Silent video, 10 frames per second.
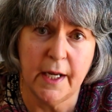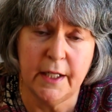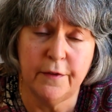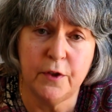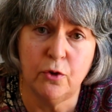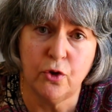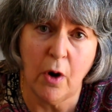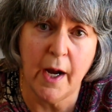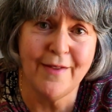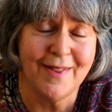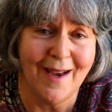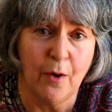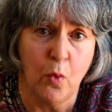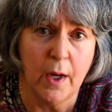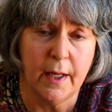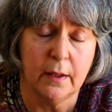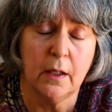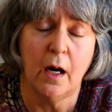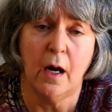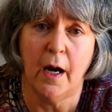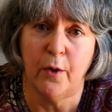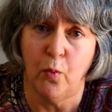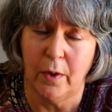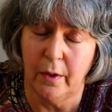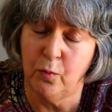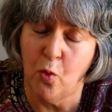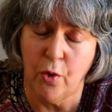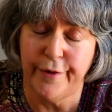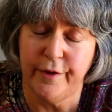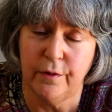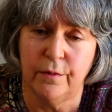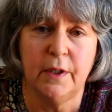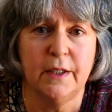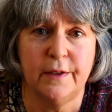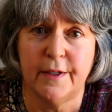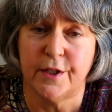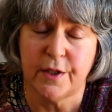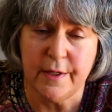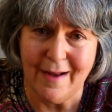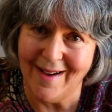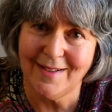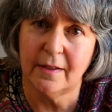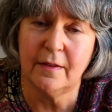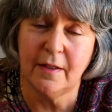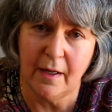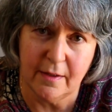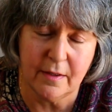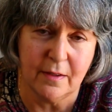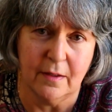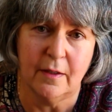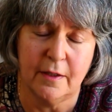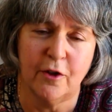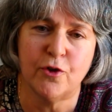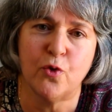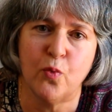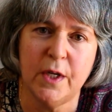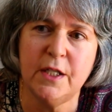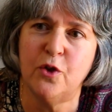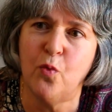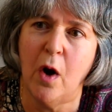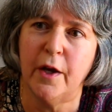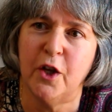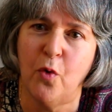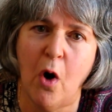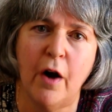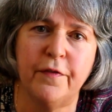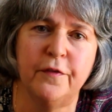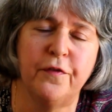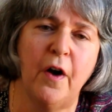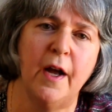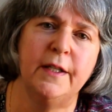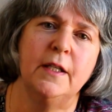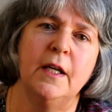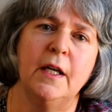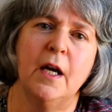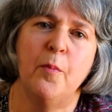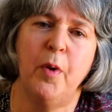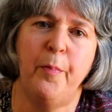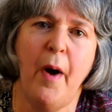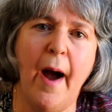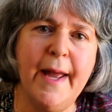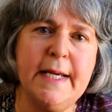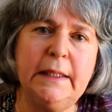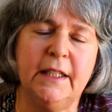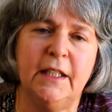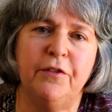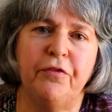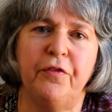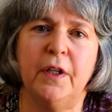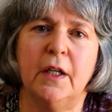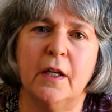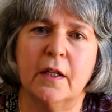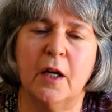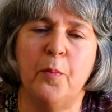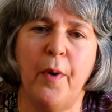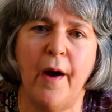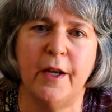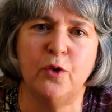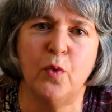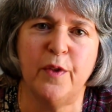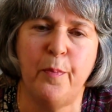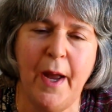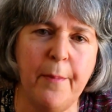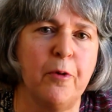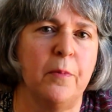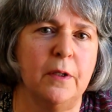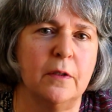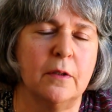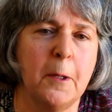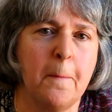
and if you try it that way, I will warn you, it does not taste good. There's a reason why you often find papaya leaf combined with peppermint,